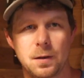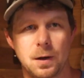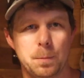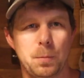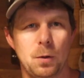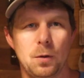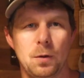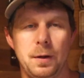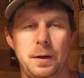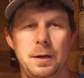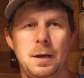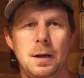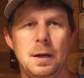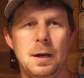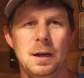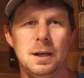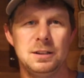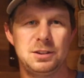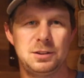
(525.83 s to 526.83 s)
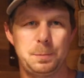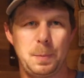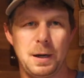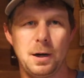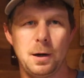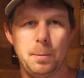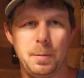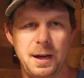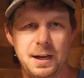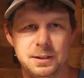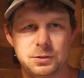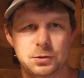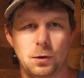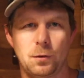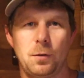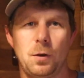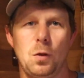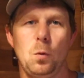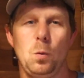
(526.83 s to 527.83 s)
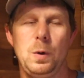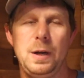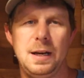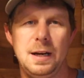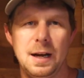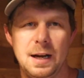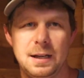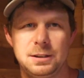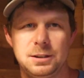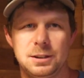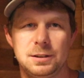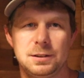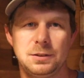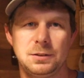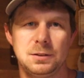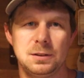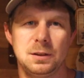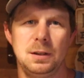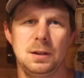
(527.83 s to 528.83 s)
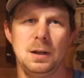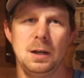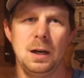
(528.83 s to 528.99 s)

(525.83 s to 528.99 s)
They're pulling spinner baits over the weed edges